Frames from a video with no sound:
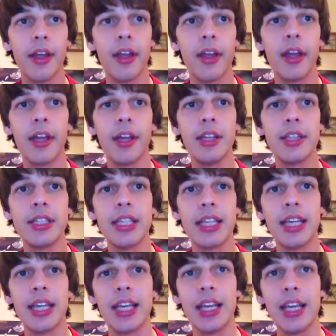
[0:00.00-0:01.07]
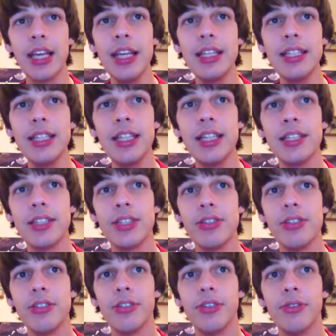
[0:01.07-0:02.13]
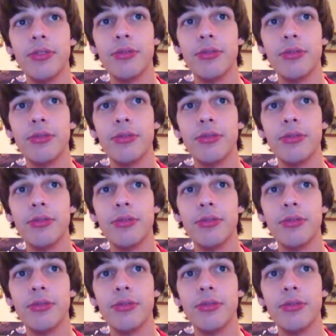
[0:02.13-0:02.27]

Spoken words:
And it's easy to